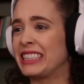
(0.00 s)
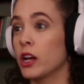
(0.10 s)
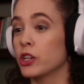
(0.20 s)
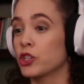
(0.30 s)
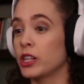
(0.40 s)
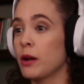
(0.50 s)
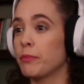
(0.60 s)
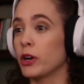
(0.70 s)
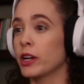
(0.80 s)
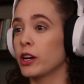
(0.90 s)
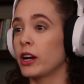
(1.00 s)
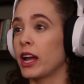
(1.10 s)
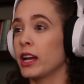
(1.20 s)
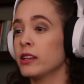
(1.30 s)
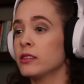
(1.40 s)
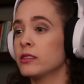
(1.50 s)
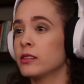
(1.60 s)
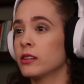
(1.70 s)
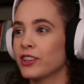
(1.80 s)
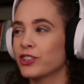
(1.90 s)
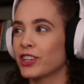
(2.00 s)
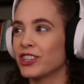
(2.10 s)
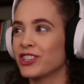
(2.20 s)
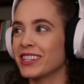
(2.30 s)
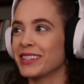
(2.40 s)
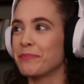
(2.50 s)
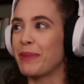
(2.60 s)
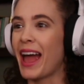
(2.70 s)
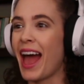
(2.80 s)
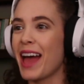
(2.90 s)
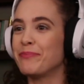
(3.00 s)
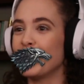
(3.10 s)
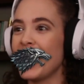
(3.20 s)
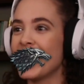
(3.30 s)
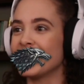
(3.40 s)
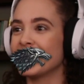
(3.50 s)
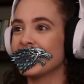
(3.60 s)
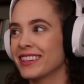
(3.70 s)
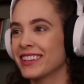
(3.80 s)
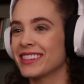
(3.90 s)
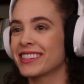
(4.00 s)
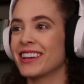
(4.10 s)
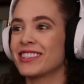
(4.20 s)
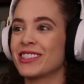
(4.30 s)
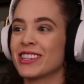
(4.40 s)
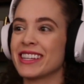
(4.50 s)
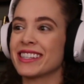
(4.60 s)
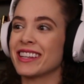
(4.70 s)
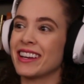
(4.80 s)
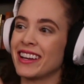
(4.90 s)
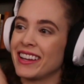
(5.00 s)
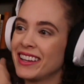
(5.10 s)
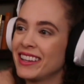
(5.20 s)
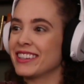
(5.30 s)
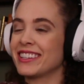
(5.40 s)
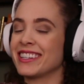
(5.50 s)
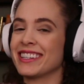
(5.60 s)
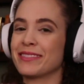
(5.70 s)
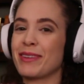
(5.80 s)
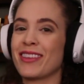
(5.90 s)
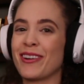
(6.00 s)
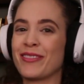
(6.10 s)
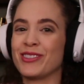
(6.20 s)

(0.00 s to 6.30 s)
Is she not burning her hands? Because she's a bad It's because she's mother of